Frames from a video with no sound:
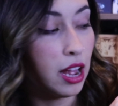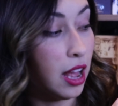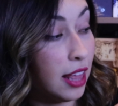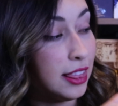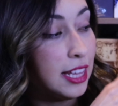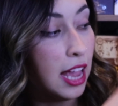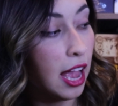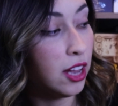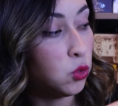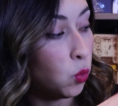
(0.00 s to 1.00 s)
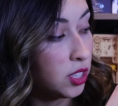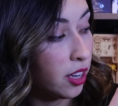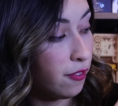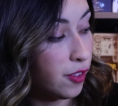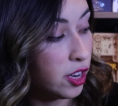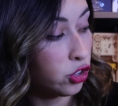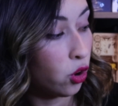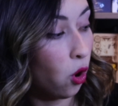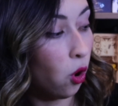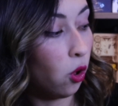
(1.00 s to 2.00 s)
at the end once I finish
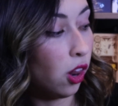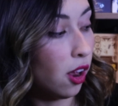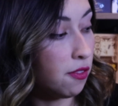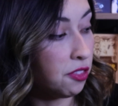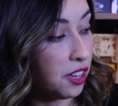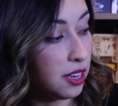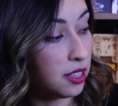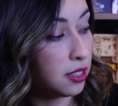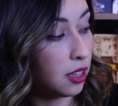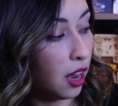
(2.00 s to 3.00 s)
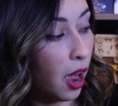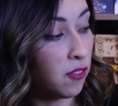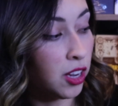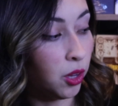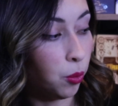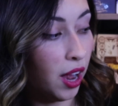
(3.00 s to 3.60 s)
all of these available